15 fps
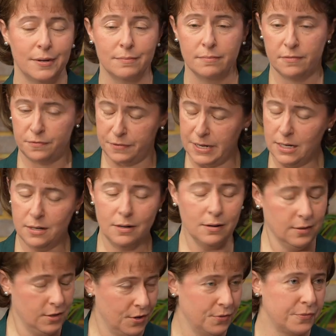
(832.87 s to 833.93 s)
Fit or
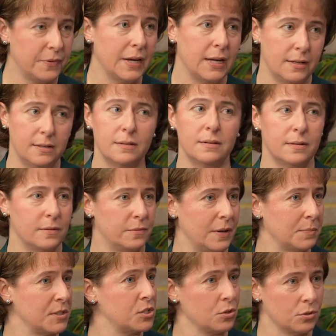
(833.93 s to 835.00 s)
no fit,
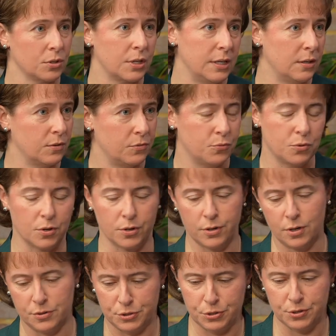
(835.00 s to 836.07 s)
families are looking for
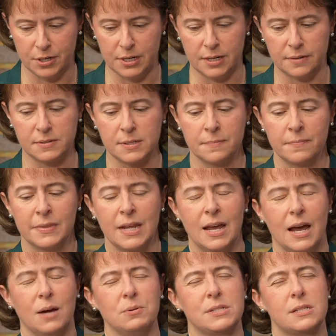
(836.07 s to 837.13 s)
alternatives.
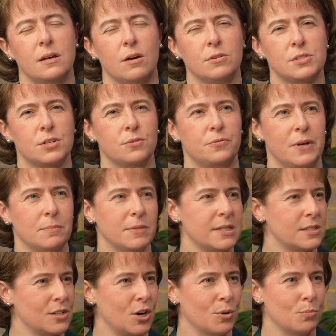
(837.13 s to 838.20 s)
I would say also
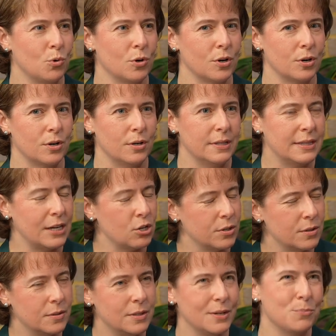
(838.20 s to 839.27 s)
families are more, they're
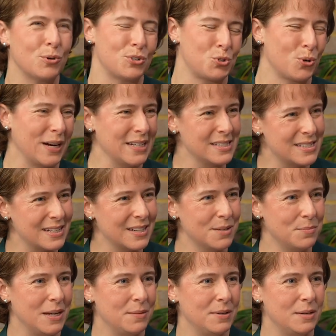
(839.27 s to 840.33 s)
more transient,
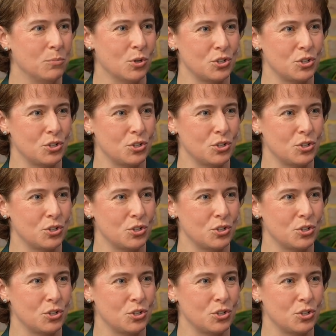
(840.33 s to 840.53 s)
maybe more